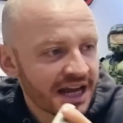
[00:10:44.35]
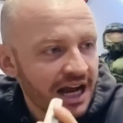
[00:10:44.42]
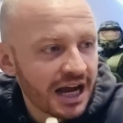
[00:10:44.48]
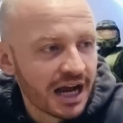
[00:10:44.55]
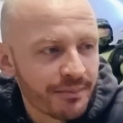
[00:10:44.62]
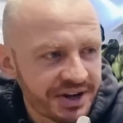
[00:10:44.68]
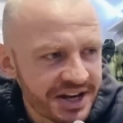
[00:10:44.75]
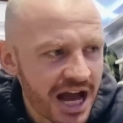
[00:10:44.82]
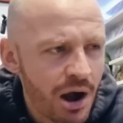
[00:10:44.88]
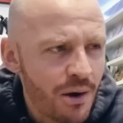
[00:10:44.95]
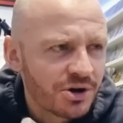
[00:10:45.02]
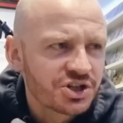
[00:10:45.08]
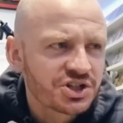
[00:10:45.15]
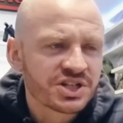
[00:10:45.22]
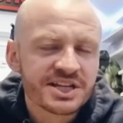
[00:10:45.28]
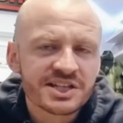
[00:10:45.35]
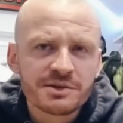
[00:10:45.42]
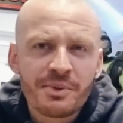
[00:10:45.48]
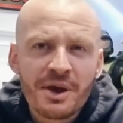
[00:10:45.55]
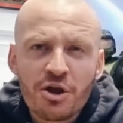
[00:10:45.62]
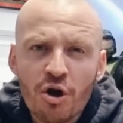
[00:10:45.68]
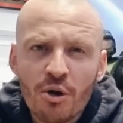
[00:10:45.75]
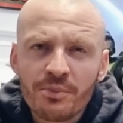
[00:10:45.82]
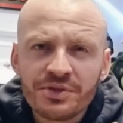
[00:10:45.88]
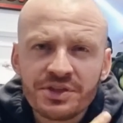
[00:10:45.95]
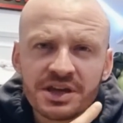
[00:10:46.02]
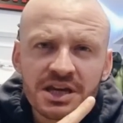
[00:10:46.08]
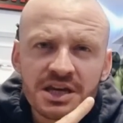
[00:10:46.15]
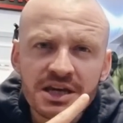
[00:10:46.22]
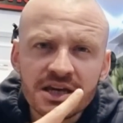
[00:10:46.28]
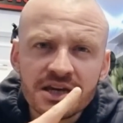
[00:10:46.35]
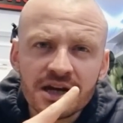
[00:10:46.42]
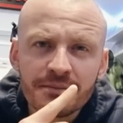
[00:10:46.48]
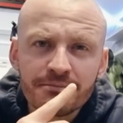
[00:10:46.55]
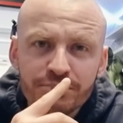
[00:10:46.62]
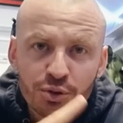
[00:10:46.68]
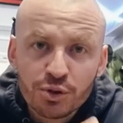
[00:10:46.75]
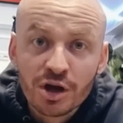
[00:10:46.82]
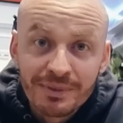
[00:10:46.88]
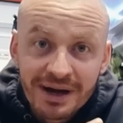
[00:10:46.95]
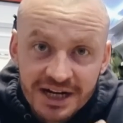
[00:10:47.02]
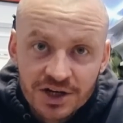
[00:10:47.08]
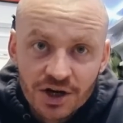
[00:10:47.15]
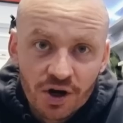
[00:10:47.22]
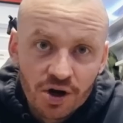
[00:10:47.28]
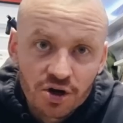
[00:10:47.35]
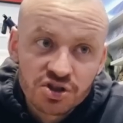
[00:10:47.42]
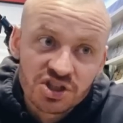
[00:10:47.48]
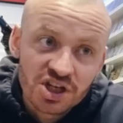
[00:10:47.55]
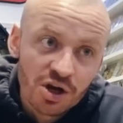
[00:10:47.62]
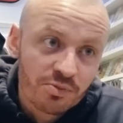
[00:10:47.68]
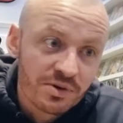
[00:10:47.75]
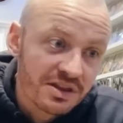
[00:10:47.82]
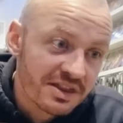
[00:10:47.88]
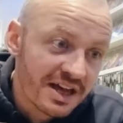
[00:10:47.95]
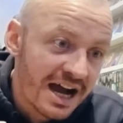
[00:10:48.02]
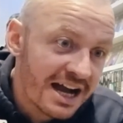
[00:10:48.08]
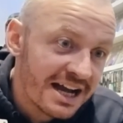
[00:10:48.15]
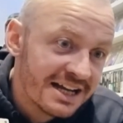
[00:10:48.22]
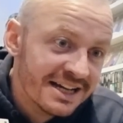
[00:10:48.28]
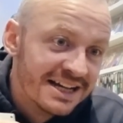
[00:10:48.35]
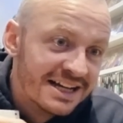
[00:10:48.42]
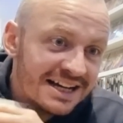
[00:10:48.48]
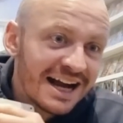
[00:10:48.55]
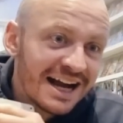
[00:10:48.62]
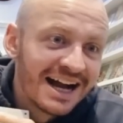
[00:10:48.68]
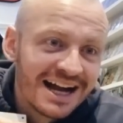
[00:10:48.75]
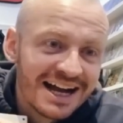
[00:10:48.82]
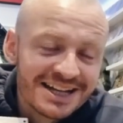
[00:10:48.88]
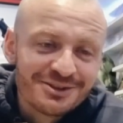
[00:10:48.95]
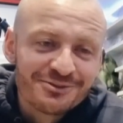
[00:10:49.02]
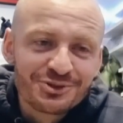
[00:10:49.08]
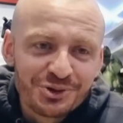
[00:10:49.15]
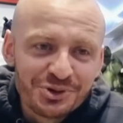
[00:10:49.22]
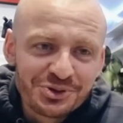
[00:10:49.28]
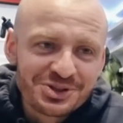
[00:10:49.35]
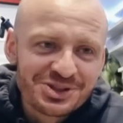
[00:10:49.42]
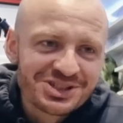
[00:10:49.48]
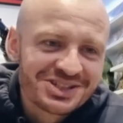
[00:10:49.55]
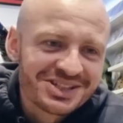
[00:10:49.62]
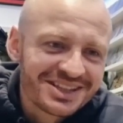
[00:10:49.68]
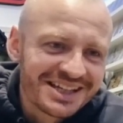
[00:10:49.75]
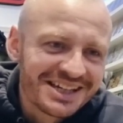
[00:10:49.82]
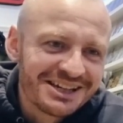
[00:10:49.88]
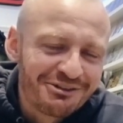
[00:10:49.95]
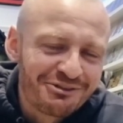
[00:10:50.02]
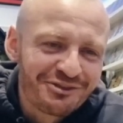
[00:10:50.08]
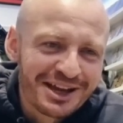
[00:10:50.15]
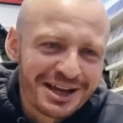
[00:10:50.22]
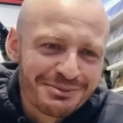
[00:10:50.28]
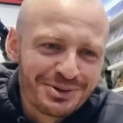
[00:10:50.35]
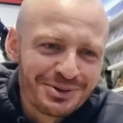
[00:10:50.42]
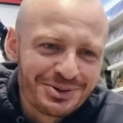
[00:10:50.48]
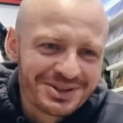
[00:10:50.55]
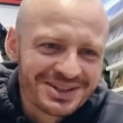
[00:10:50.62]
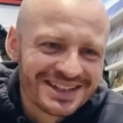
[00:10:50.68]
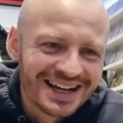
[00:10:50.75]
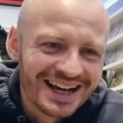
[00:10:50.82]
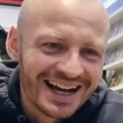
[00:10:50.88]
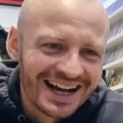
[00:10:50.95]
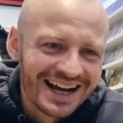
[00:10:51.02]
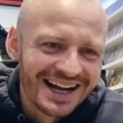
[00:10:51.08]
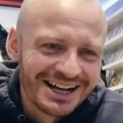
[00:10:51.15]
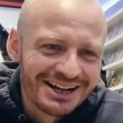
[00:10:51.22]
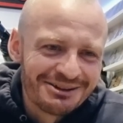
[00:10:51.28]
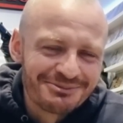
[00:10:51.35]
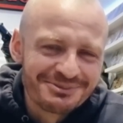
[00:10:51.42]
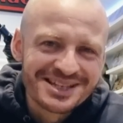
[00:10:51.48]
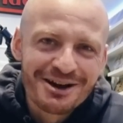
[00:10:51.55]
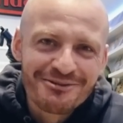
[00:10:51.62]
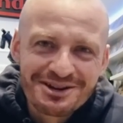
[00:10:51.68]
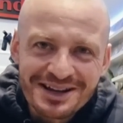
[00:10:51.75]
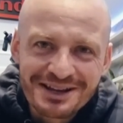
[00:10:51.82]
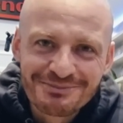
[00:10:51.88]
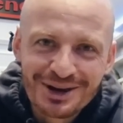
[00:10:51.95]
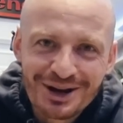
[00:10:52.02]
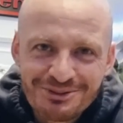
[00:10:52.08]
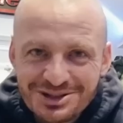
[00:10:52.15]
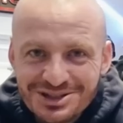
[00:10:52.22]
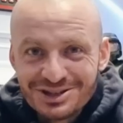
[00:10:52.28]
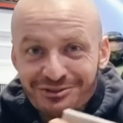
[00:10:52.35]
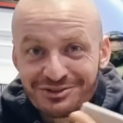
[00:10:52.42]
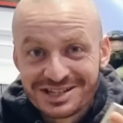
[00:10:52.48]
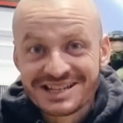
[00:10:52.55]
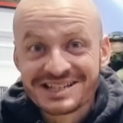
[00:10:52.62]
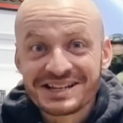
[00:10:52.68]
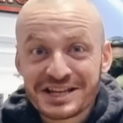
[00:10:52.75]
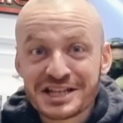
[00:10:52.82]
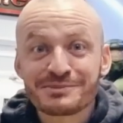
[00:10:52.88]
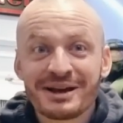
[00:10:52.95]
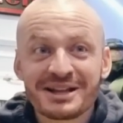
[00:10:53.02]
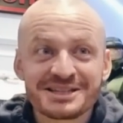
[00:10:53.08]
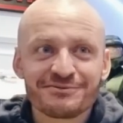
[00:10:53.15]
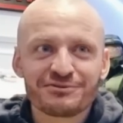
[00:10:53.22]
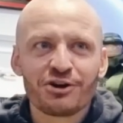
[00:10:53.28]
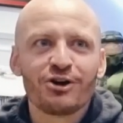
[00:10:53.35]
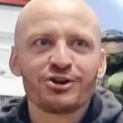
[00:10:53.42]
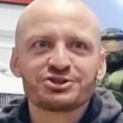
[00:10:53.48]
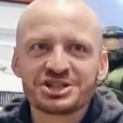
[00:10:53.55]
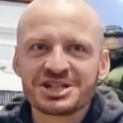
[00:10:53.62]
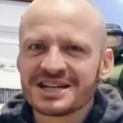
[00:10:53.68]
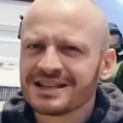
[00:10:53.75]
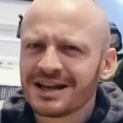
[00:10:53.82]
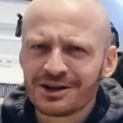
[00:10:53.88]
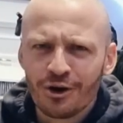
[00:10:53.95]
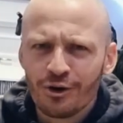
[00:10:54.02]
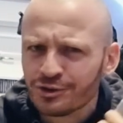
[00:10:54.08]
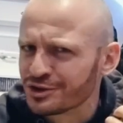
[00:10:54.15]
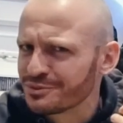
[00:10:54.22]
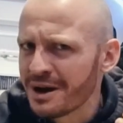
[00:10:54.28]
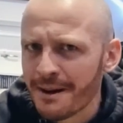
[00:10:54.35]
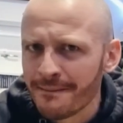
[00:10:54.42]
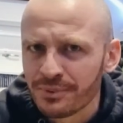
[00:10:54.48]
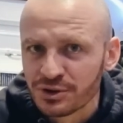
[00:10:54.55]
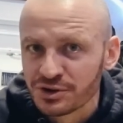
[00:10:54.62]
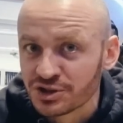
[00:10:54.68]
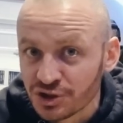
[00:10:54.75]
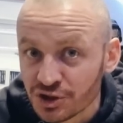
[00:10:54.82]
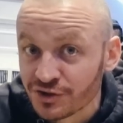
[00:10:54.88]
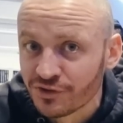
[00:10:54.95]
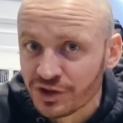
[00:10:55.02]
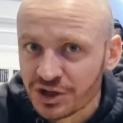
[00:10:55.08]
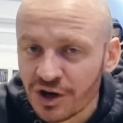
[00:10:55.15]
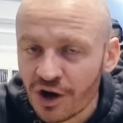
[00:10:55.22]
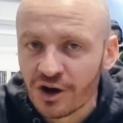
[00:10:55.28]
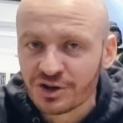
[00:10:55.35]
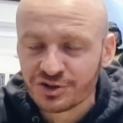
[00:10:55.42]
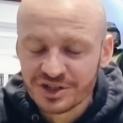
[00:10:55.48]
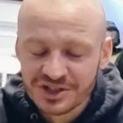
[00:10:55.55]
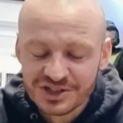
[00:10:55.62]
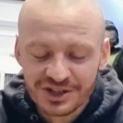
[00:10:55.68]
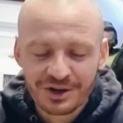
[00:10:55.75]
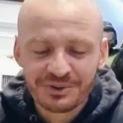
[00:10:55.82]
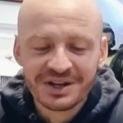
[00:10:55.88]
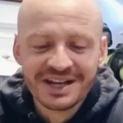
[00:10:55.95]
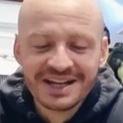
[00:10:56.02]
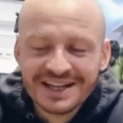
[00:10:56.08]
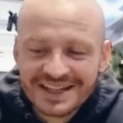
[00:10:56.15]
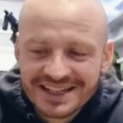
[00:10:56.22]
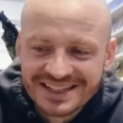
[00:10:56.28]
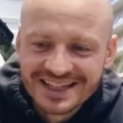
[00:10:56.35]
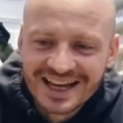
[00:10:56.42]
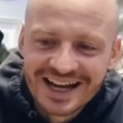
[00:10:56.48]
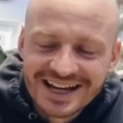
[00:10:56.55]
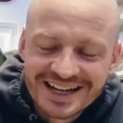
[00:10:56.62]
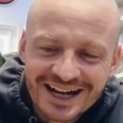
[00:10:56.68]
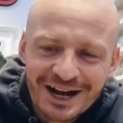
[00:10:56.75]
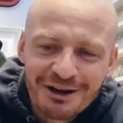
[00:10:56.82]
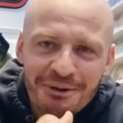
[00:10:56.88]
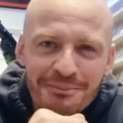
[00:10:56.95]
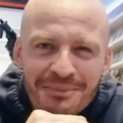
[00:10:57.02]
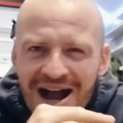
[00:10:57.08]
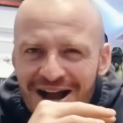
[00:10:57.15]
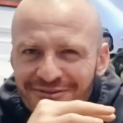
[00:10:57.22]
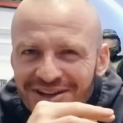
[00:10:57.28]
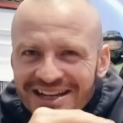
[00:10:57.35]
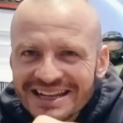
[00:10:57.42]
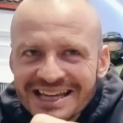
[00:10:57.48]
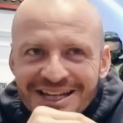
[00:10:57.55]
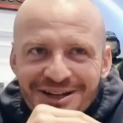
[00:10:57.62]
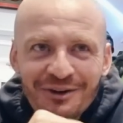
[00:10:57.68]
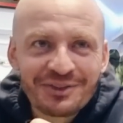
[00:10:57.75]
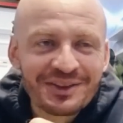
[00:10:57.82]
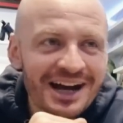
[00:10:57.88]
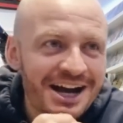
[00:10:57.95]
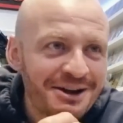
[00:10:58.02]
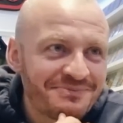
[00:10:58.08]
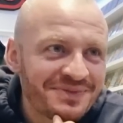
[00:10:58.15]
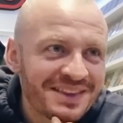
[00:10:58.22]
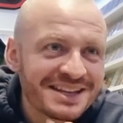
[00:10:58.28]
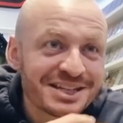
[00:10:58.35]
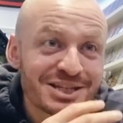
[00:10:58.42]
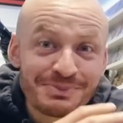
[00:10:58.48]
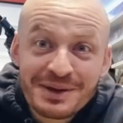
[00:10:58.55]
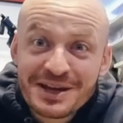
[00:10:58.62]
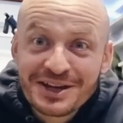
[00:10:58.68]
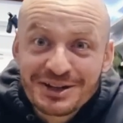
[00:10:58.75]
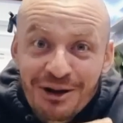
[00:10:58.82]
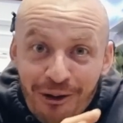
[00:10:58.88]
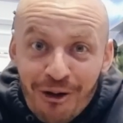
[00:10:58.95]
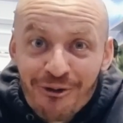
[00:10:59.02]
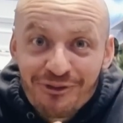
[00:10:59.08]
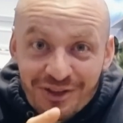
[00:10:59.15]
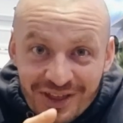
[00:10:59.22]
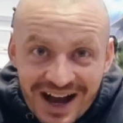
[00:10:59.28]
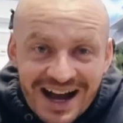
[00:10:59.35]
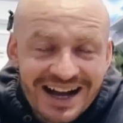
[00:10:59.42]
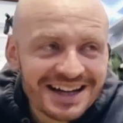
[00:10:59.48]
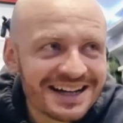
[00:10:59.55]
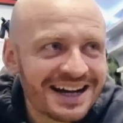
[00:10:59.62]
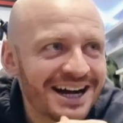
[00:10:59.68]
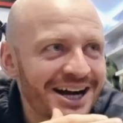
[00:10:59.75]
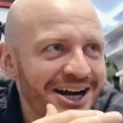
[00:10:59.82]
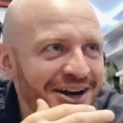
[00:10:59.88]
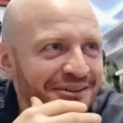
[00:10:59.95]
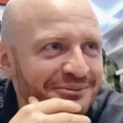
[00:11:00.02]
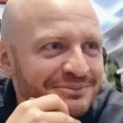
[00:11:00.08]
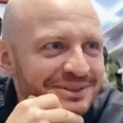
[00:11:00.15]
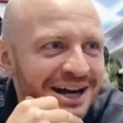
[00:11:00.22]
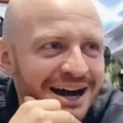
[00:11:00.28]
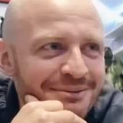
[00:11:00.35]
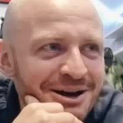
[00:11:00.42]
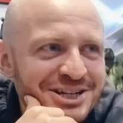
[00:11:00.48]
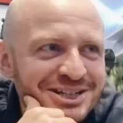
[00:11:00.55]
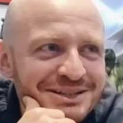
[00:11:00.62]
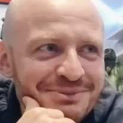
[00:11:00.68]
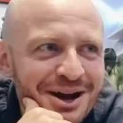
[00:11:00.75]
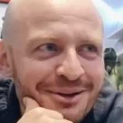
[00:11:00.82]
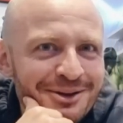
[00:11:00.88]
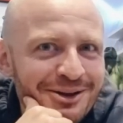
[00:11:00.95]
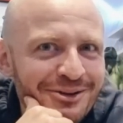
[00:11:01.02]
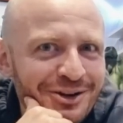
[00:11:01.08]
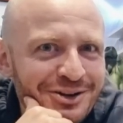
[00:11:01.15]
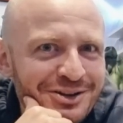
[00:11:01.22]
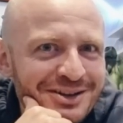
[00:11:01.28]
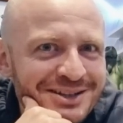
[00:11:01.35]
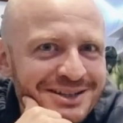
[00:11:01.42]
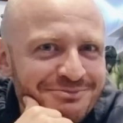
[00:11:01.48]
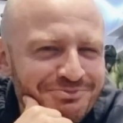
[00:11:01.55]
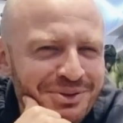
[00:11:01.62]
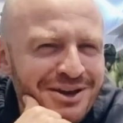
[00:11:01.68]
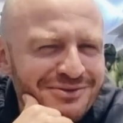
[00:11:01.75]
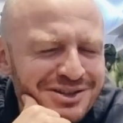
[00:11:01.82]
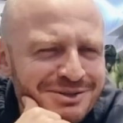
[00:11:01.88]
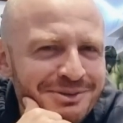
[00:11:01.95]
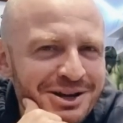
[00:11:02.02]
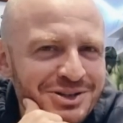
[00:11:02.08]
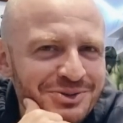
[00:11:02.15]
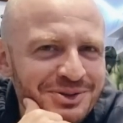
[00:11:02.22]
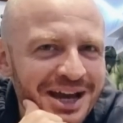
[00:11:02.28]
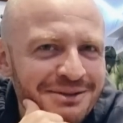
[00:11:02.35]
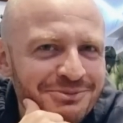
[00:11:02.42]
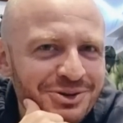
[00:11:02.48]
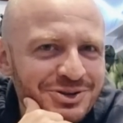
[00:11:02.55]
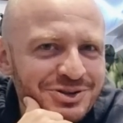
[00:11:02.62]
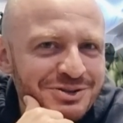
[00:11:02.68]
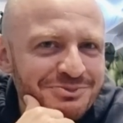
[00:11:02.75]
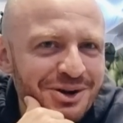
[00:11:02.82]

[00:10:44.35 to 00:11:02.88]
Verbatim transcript: Uh, but now I just need to pick up the Boogerman cart to go with that and of course the fabled um, Terra Enigma, which is obviously is an expensive cartridge. That's like £100 plus just for the cartridge. So yeah, uh, I might have a lead on that Speaking of that, um, I'm actually might be going on a, a, bit of a special game hunt